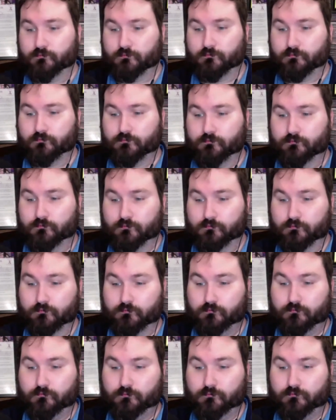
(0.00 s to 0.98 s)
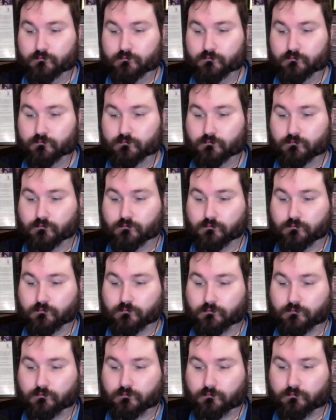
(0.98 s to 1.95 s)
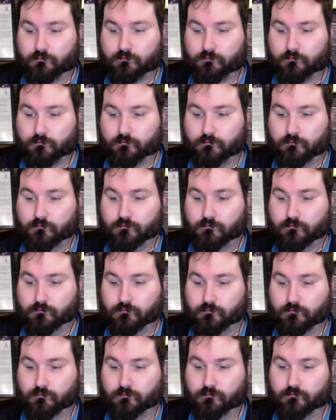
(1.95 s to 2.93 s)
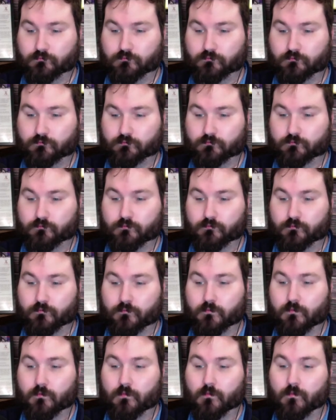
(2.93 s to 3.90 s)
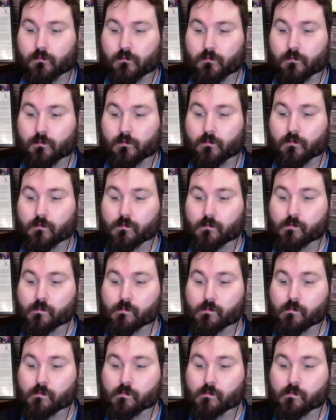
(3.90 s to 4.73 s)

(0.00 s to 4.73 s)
(not speaking)